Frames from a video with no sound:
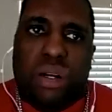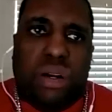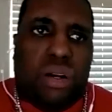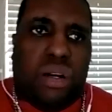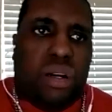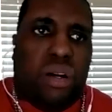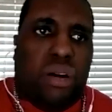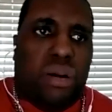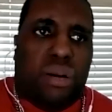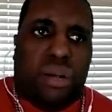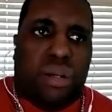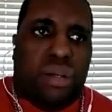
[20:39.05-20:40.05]
or
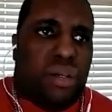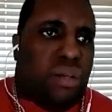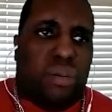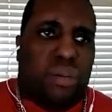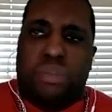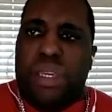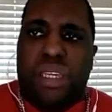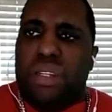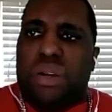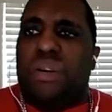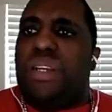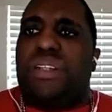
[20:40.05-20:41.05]
or or be
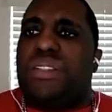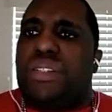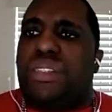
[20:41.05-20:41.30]
lawyers